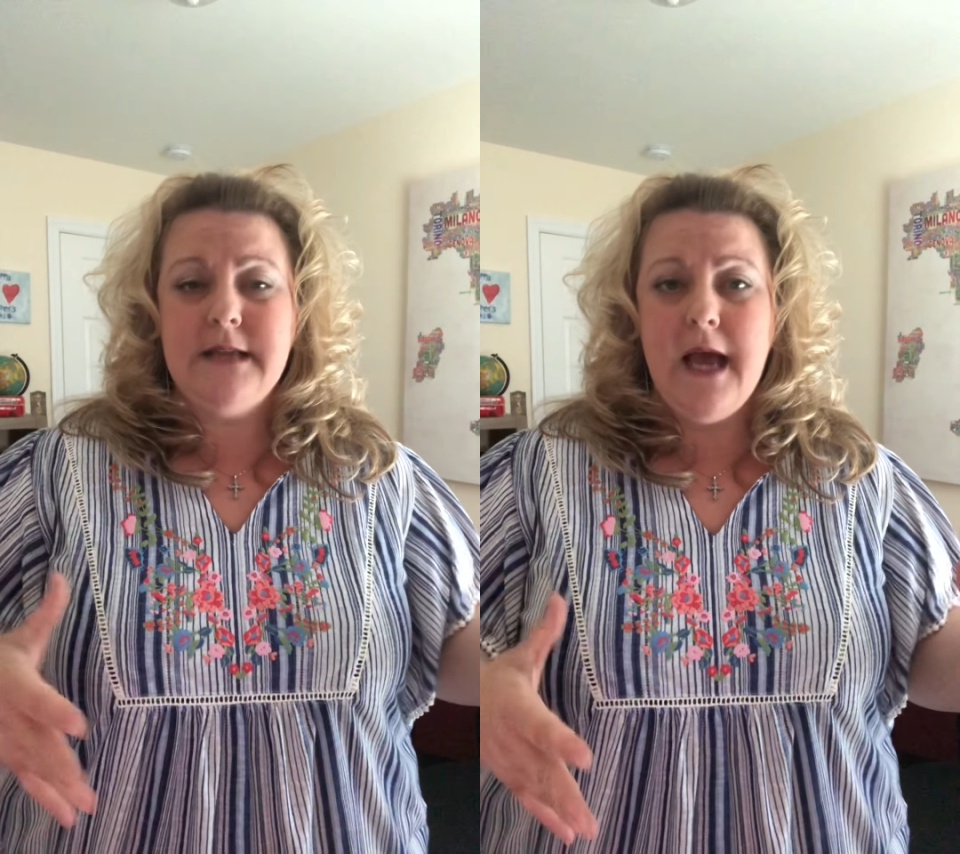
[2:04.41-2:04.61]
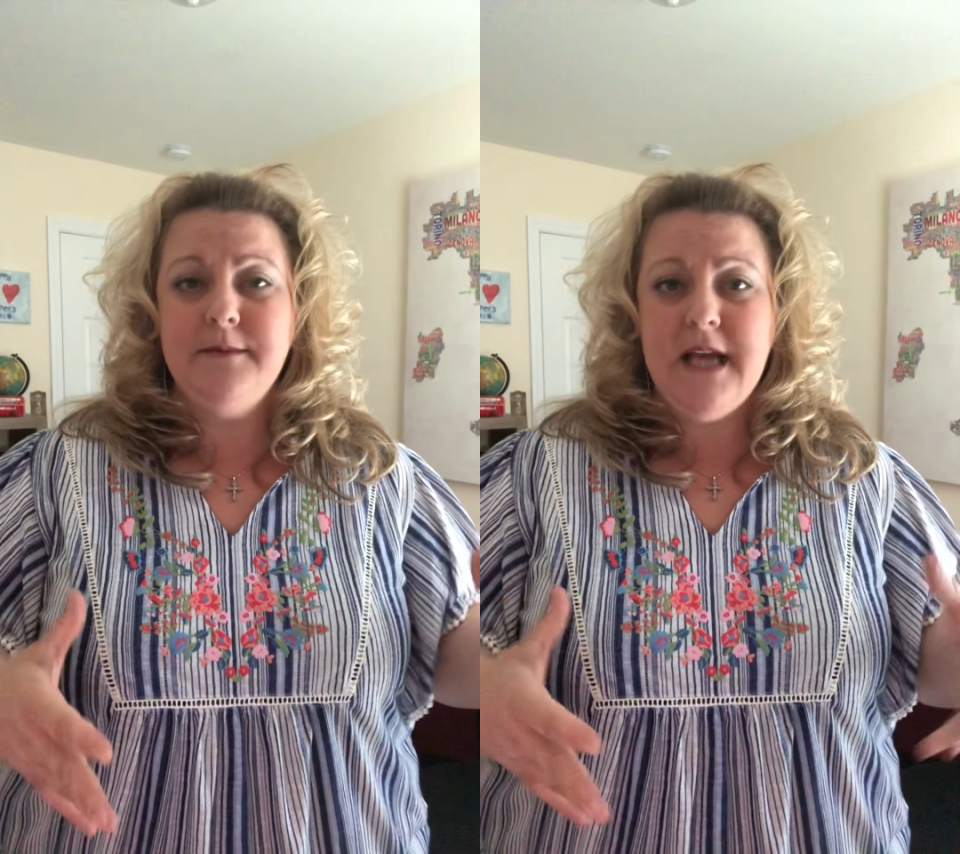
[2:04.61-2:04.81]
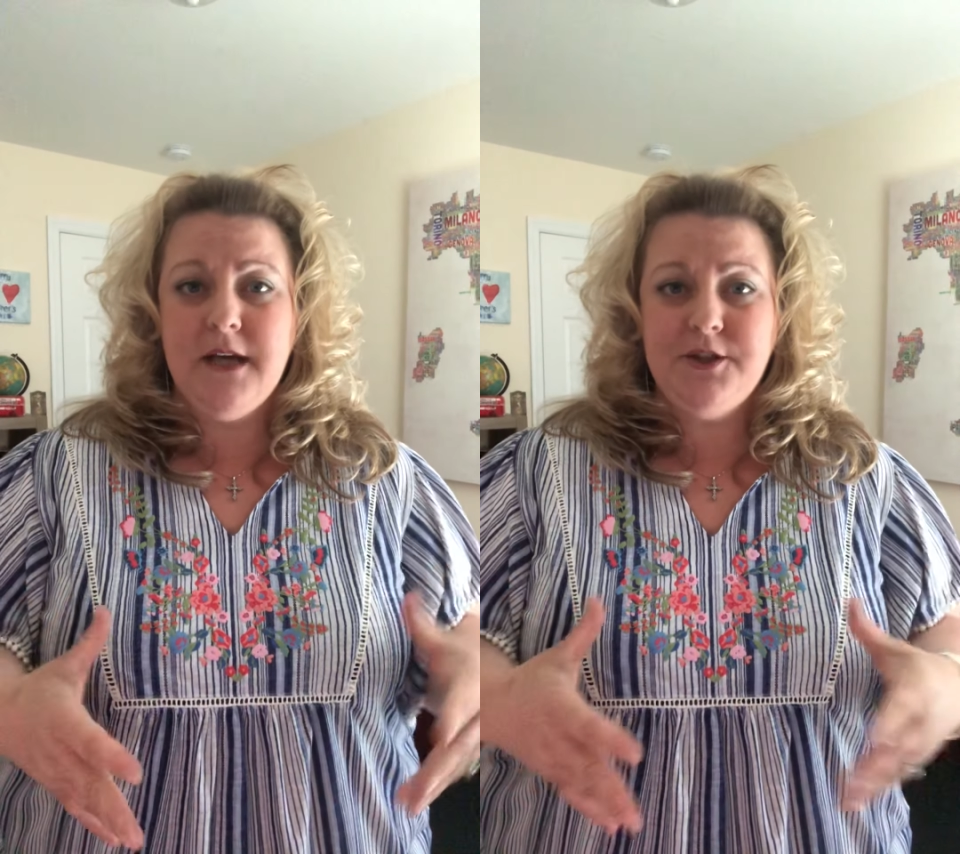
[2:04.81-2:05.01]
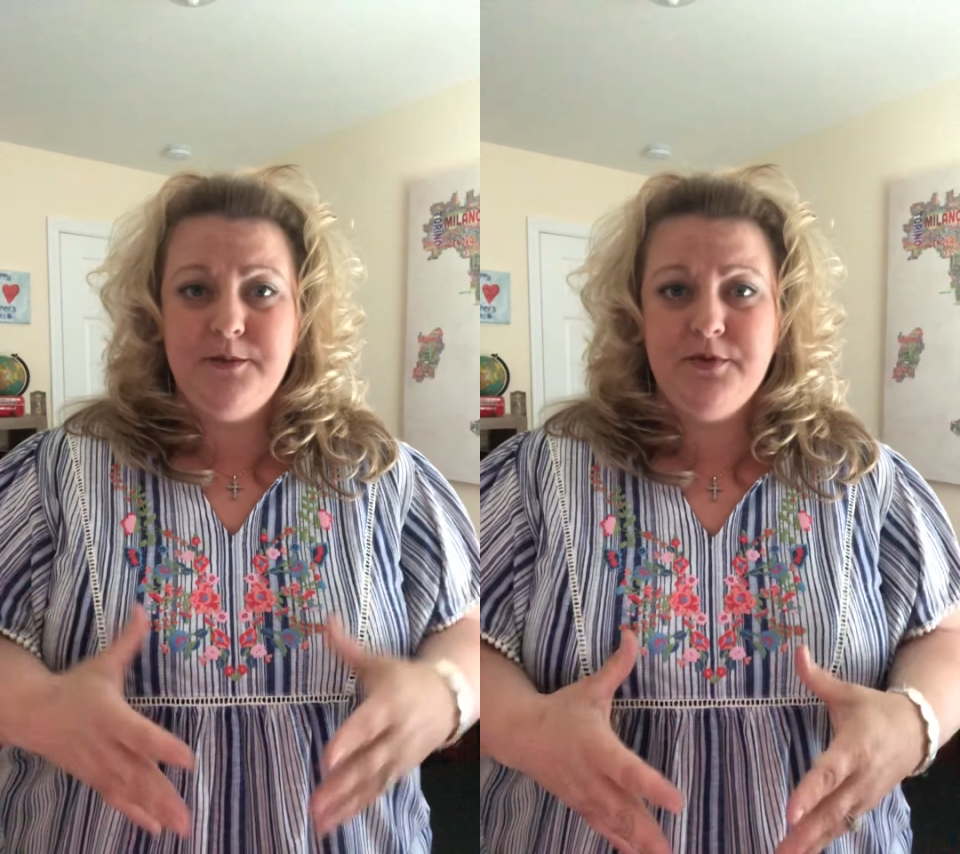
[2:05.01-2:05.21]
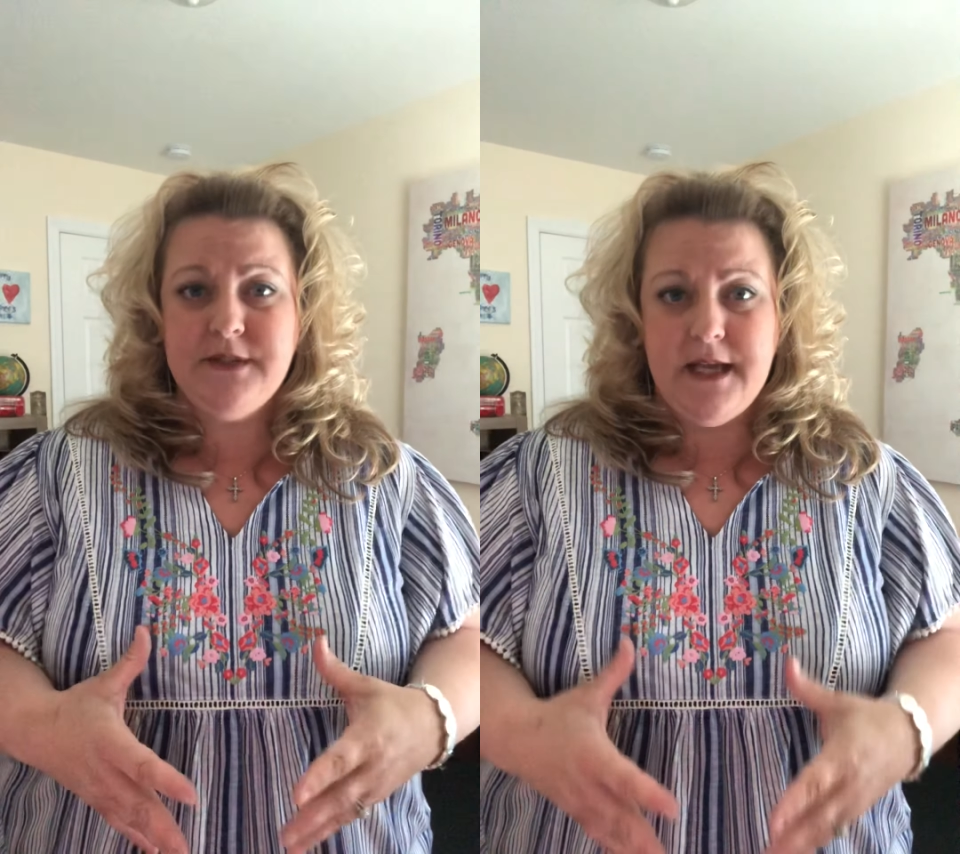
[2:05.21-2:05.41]
time to
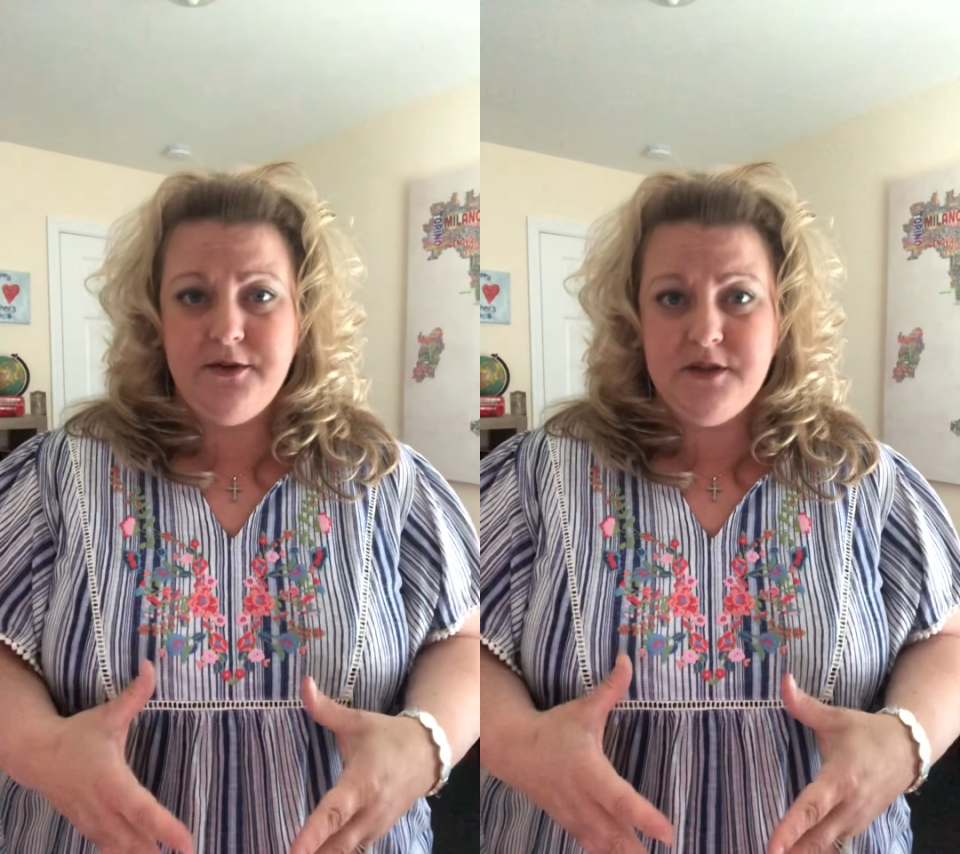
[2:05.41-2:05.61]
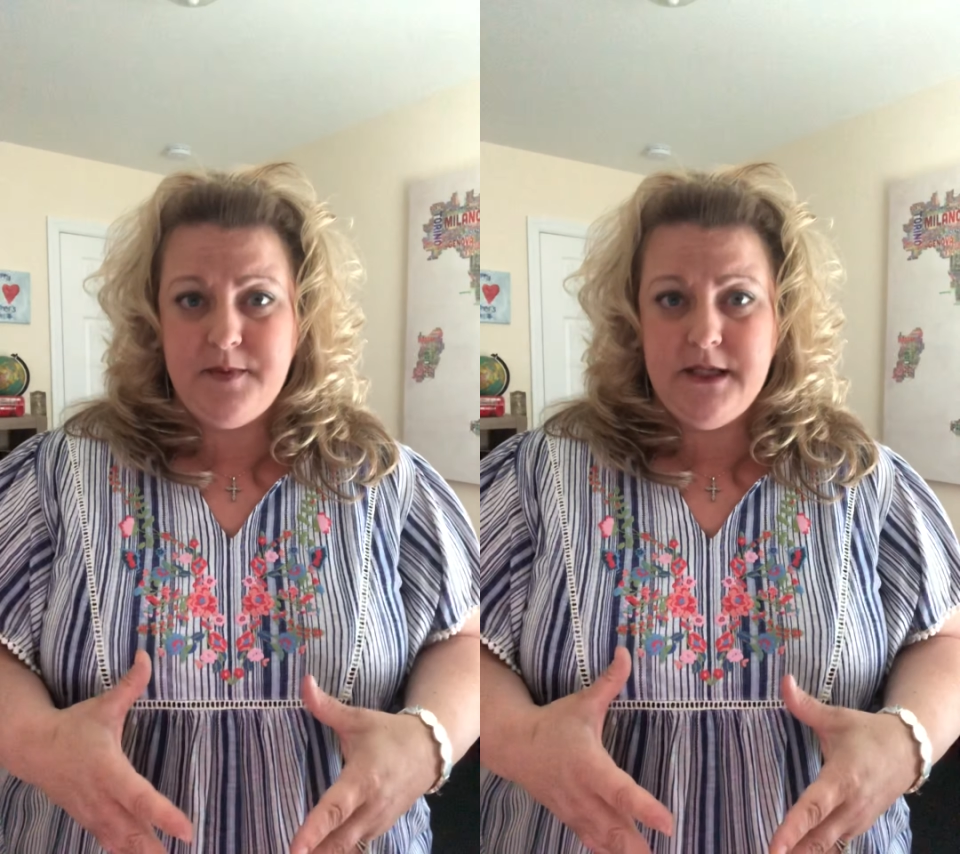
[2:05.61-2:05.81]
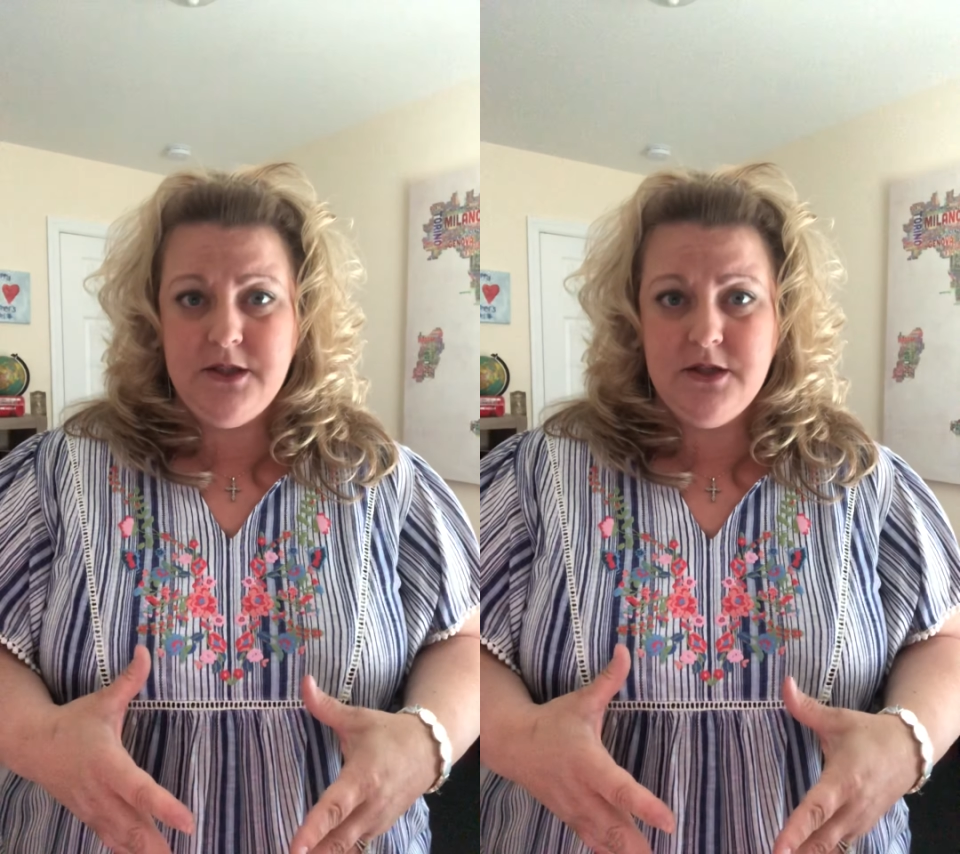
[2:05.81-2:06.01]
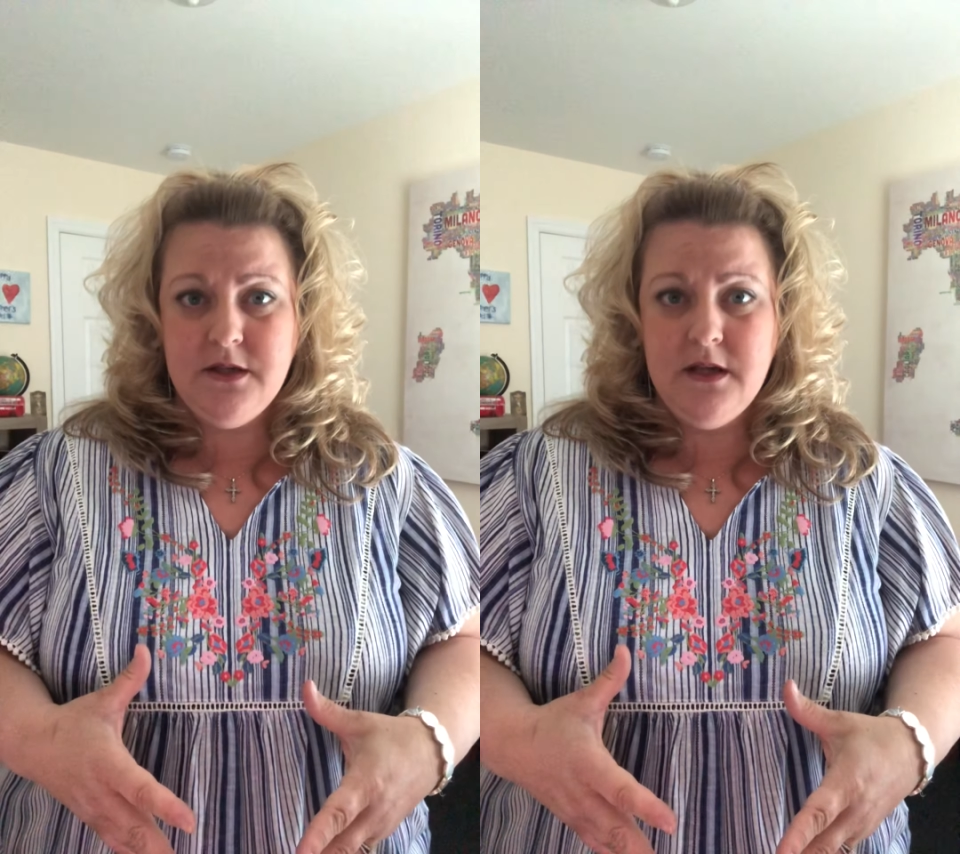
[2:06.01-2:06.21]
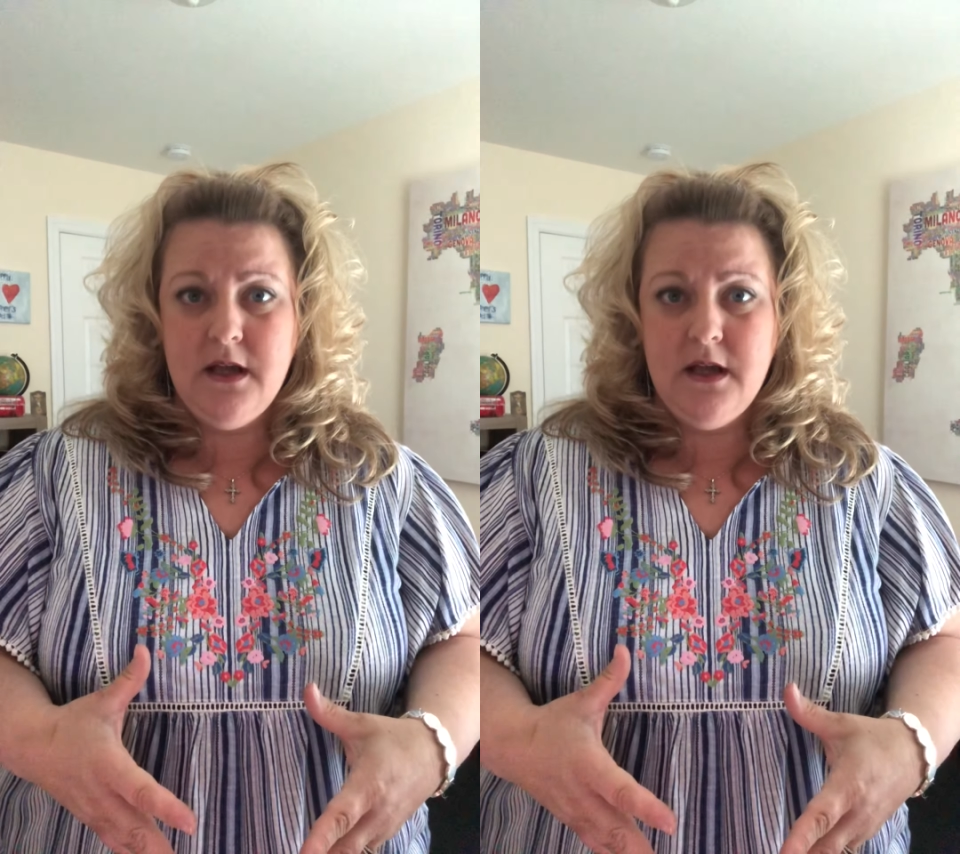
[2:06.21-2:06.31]
actually present your speech,